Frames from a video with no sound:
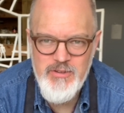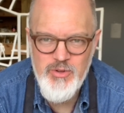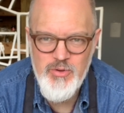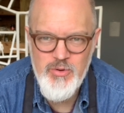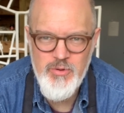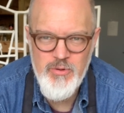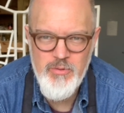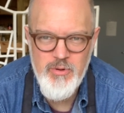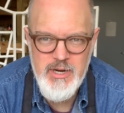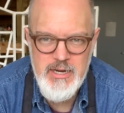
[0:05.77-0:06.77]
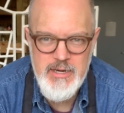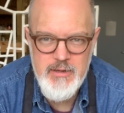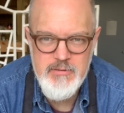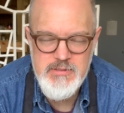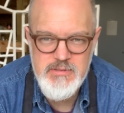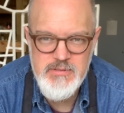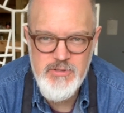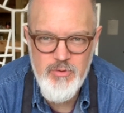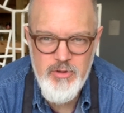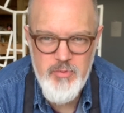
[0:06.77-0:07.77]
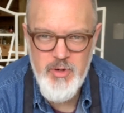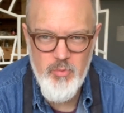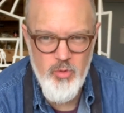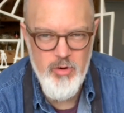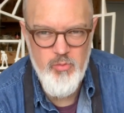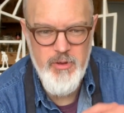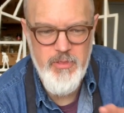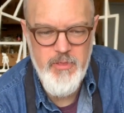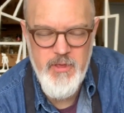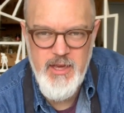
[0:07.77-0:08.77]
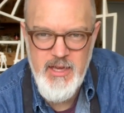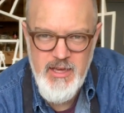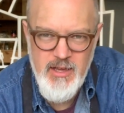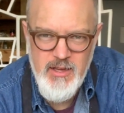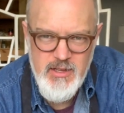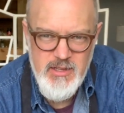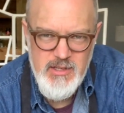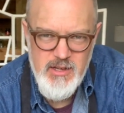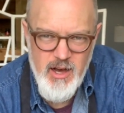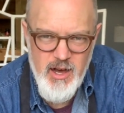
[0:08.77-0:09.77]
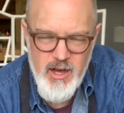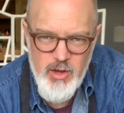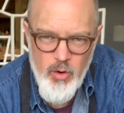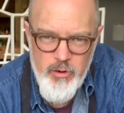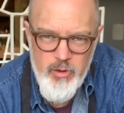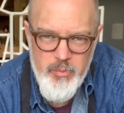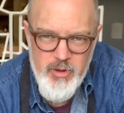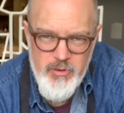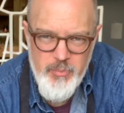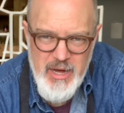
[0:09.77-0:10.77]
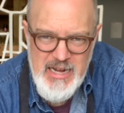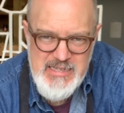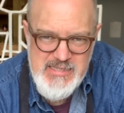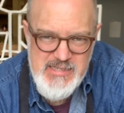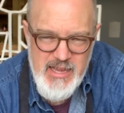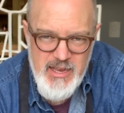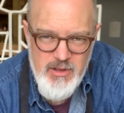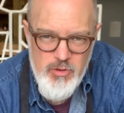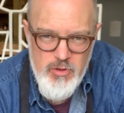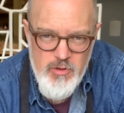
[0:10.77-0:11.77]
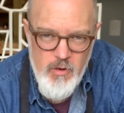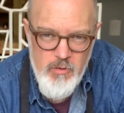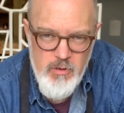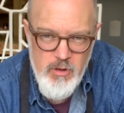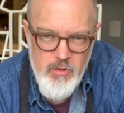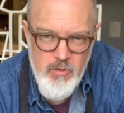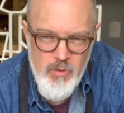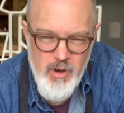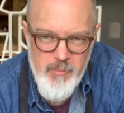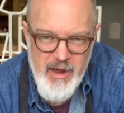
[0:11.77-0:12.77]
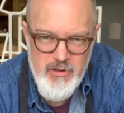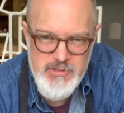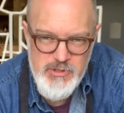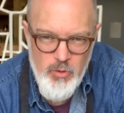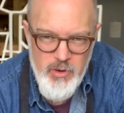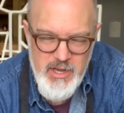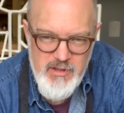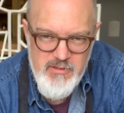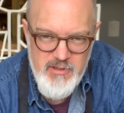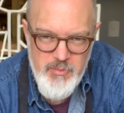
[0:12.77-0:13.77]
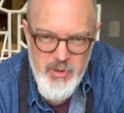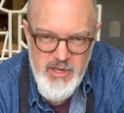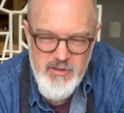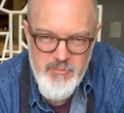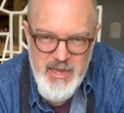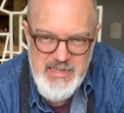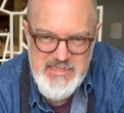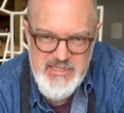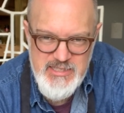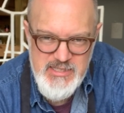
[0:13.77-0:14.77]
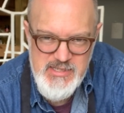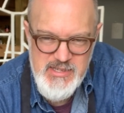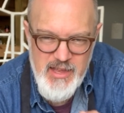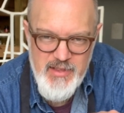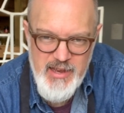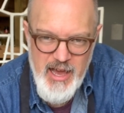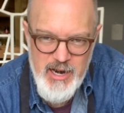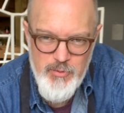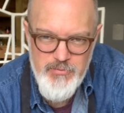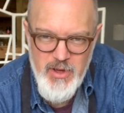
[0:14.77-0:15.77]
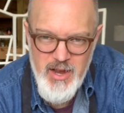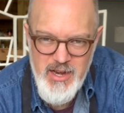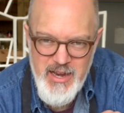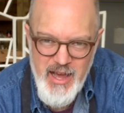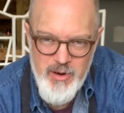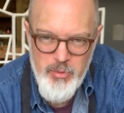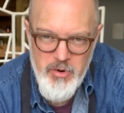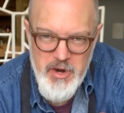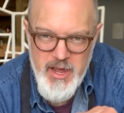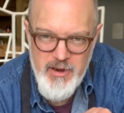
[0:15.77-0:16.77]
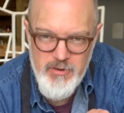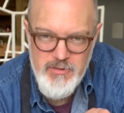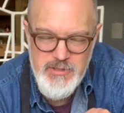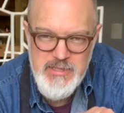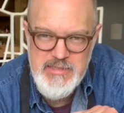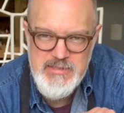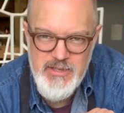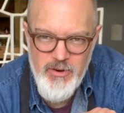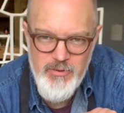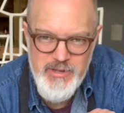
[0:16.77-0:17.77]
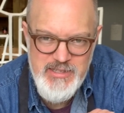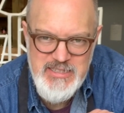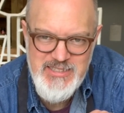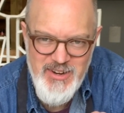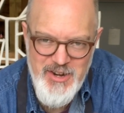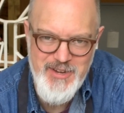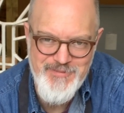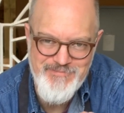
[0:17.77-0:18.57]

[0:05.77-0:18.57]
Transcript: to do a little bit more with the coil built pots and show you about scoring and slipping to make additions, and then how to refine and how to put on a handle. So let's get started.